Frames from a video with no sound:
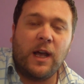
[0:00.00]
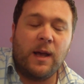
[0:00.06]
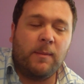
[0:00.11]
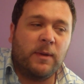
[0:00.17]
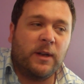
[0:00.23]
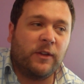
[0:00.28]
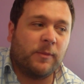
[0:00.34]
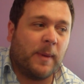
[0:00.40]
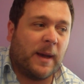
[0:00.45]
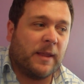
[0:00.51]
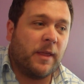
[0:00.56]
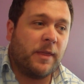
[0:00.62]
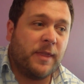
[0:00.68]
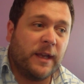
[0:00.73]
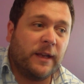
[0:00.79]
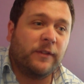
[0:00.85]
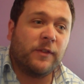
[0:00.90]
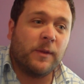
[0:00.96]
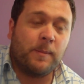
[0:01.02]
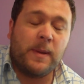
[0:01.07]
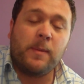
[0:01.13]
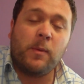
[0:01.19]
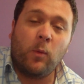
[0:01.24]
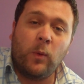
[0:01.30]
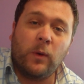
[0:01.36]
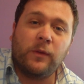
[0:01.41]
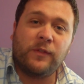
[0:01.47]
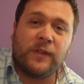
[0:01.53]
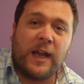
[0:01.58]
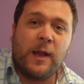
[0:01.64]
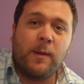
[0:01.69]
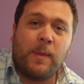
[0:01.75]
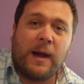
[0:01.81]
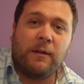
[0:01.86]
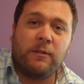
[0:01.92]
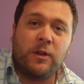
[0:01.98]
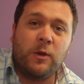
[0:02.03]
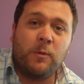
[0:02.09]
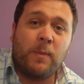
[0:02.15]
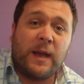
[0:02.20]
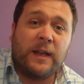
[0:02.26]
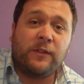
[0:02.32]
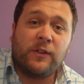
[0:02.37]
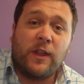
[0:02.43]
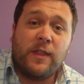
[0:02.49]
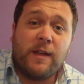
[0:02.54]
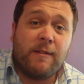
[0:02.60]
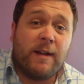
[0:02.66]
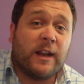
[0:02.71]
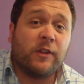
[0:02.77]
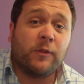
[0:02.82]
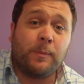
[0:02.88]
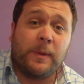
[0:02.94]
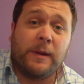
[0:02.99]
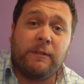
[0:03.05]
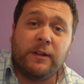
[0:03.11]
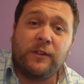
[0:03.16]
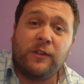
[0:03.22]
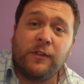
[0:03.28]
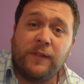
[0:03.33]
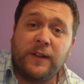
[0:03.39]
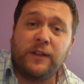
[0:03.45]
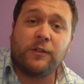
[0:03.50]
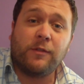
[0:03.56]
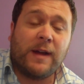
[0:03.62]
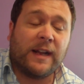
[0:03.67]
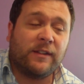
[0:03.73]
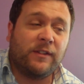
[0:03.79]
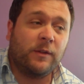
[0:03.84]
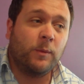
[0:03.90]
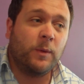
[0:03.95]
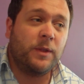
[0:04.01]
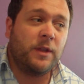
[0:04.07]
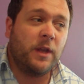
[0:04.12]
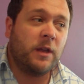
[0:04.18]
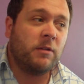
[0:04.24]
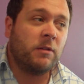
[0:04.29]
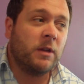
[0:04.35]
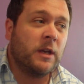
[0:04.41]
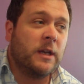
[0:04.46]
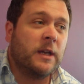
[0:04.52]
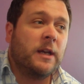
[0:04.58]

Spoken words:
and it's about the things that people will say about you based on their experience of interacting with you.